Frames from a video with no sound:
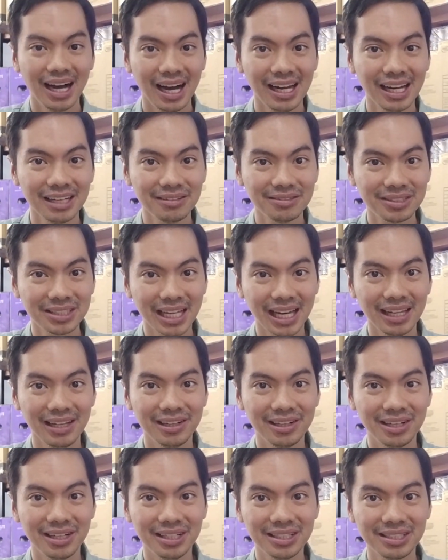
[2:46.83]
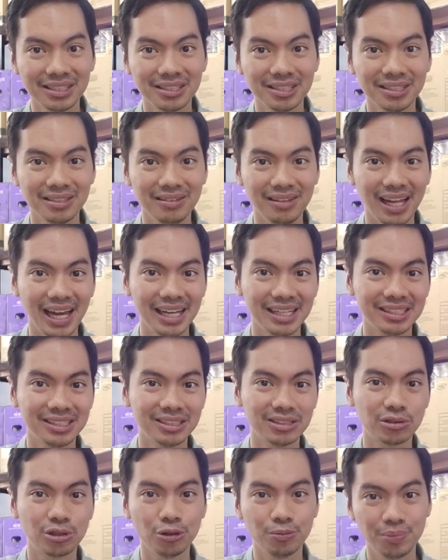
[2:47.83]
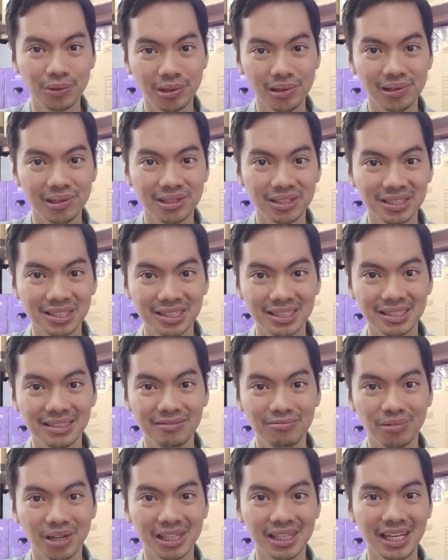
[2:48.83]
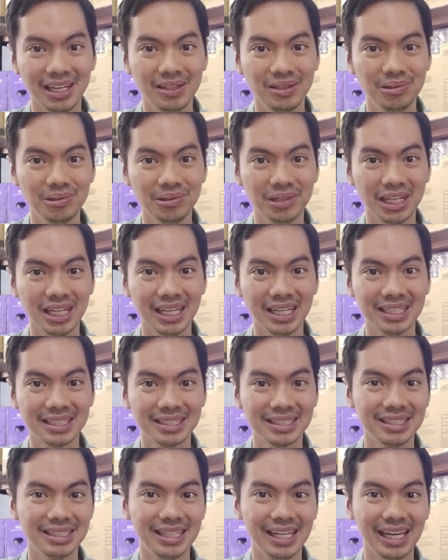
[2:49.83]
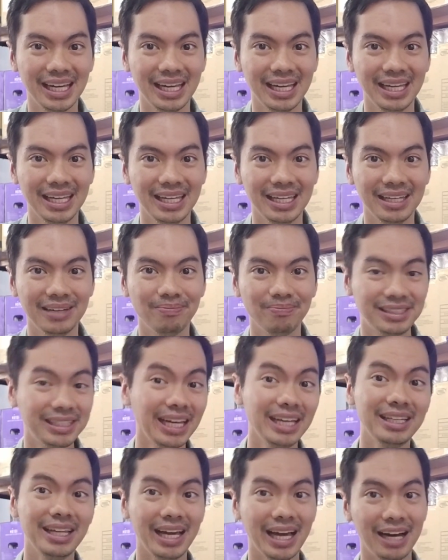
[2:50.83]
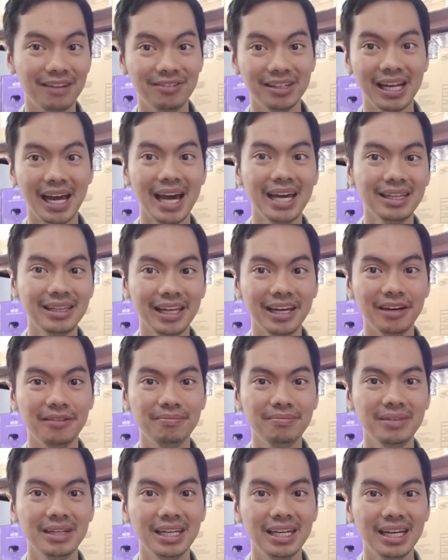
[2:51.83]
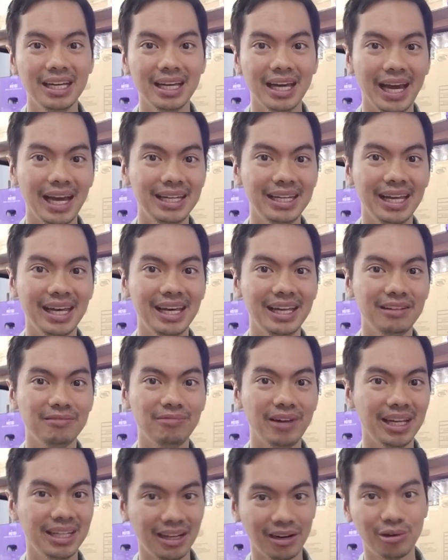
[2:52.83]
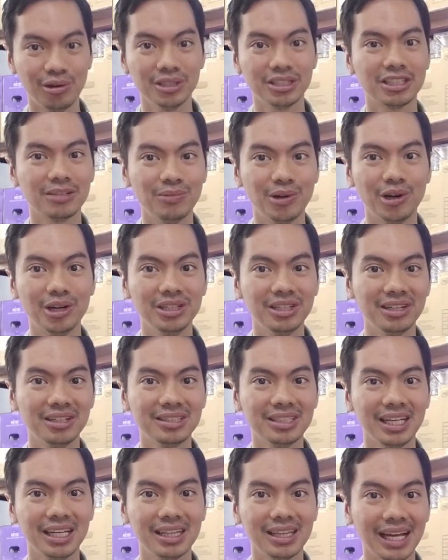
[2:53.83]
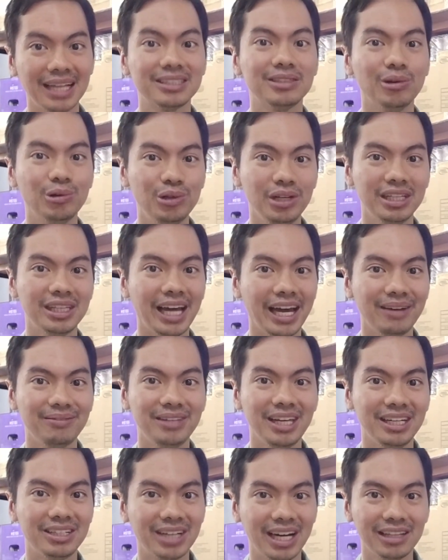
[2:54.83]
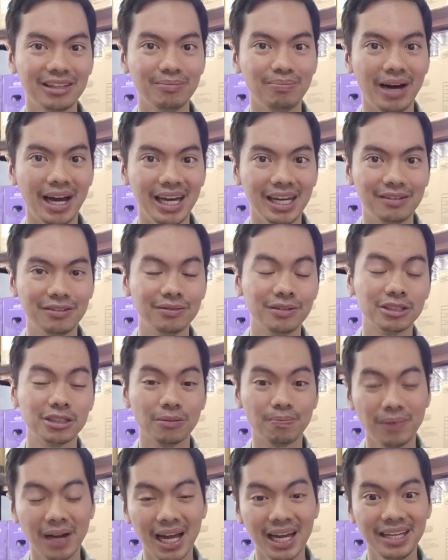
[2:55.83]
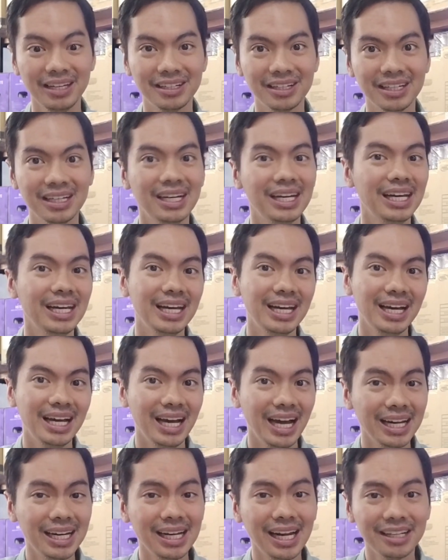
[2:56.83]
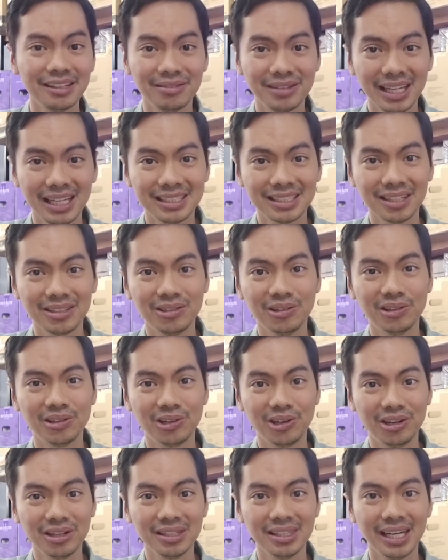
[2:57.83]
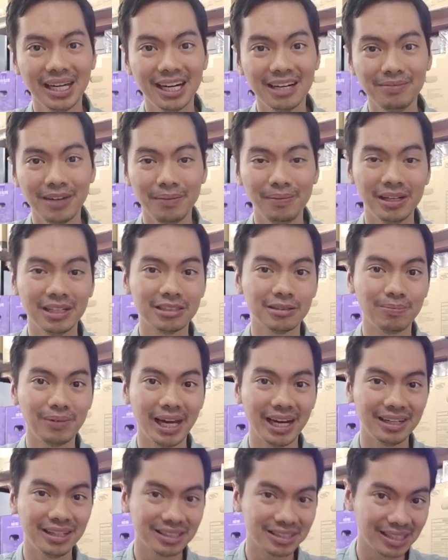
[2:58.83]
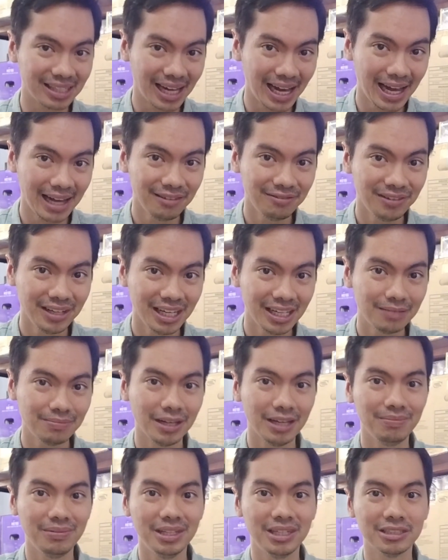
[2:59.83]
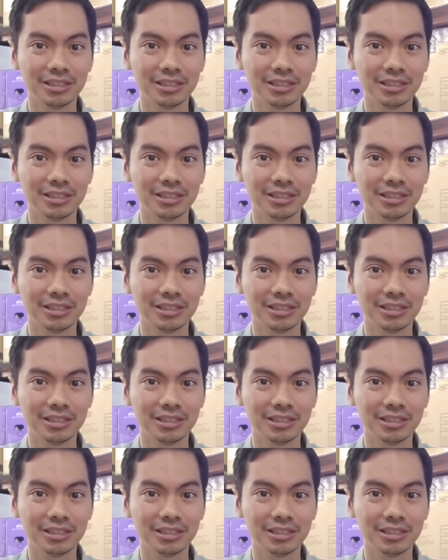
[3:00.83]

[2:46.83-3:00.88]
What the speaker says: A lot of sellers, less scrupulous, what they do is they say they have an item, and then when a customer orders it, that's the only time they try to buy it from the supplier. And a lot of things can go wrong there. Maybe the supplier doesn't have it. Maybe the